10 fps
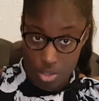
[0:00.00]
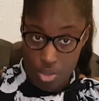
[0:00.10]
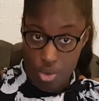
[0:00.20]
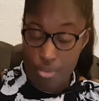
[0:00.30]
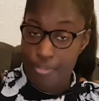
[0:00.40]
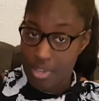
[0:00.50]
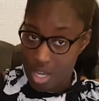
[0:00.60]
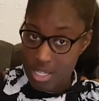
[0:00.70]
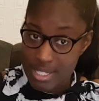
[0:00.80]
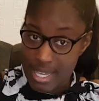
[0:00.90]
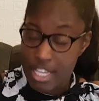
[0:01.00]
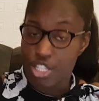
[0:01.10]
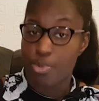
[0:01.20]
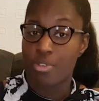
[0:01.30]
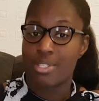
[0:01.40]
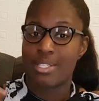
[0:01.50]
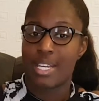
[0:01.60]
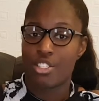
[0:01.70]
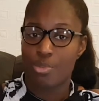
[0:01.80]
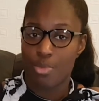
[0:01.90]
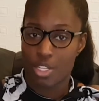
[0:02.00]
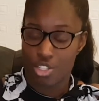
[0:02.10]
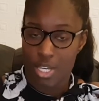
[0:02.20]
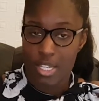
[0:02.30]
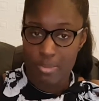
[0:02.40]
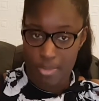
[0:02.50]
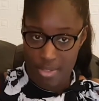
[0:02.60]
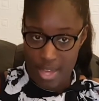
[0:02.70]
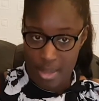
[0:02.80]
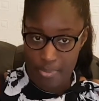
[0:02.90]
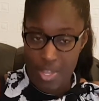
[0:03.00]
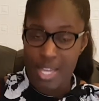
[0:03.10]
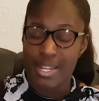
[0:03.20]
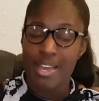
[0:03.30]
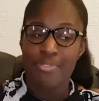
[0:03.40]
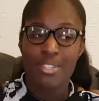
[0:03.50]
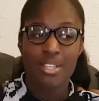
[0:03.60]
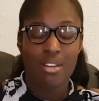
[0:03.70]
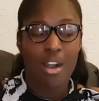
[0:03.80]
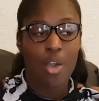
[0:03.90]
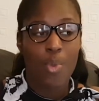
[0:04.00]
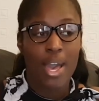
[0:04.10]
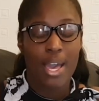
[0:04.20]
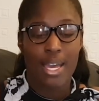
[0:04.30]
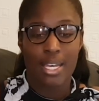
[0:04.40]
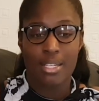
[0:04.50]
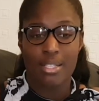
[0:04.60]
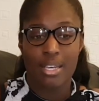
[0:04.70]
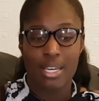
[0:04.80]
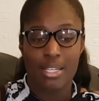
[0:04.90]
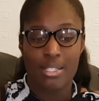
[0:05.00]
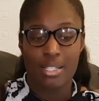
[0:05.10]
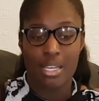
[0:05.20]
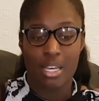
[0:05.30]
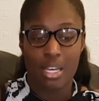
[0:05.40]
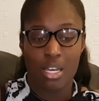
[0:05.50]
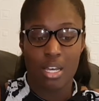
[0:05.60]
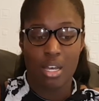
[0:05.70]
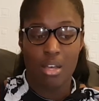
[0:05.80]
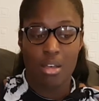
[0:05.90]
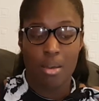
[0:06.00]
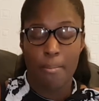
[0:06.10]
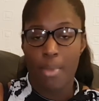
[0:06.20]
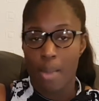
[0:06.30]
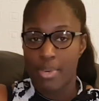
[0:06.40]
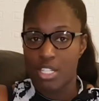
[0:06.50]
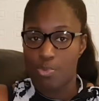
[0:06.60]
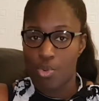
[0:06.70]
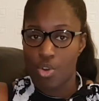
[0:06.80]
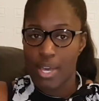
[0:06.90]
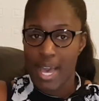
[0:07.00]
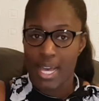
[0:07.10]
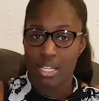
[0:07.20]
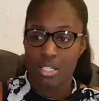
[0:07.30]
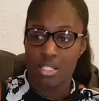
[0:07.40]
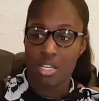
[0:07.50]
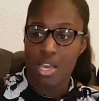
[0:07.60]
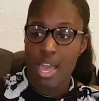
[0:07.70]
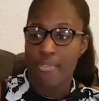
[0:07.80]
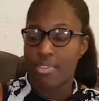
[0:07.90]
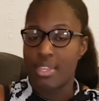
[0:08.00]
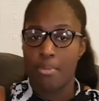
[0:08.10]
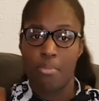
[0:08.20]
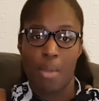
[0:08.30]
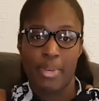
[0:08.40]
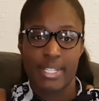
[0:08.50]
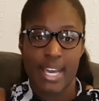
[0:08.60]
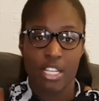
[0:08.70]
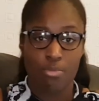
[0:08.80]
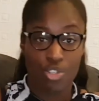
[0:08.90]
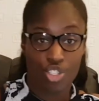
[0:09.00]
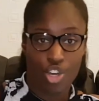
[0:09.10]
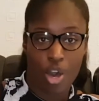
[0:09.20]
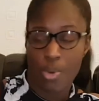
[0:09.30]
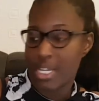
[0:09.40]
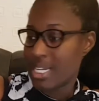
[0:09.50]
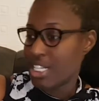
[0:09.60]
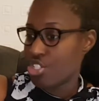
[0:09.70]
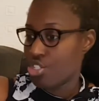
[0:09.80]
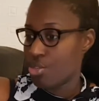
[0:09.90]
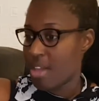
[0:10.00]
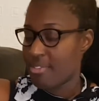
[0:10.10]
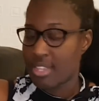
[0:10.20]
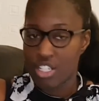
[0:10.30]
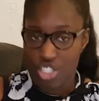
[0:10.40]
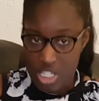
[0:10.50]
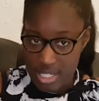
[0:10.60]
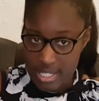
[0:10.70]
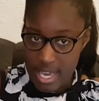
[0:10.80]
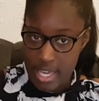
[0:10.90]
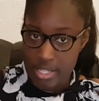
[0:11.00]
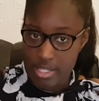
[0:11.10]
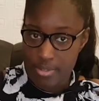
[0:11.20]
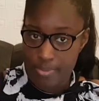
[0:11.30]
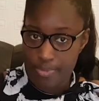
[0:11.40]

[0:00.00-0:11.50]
Your fiance is supposed to say something to his mother. Now, if it's a guy where he's the mommy's boy and everything mommy says must go and I need to do everything she says,